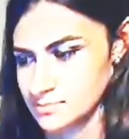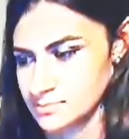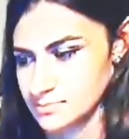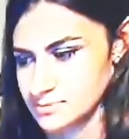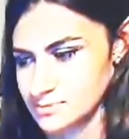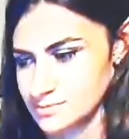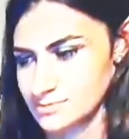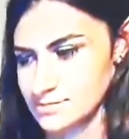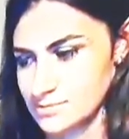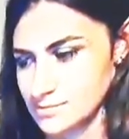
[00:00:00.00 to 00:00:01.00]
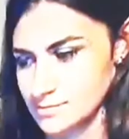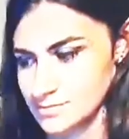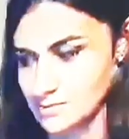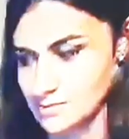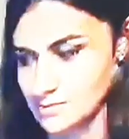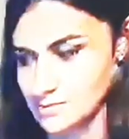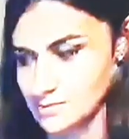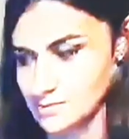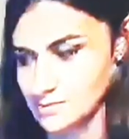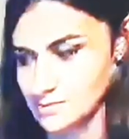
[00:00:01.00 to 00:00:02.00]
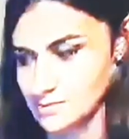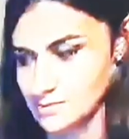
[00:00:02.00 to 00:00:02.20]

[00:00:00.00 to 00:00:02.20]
We're going to get serious about this. Those are not their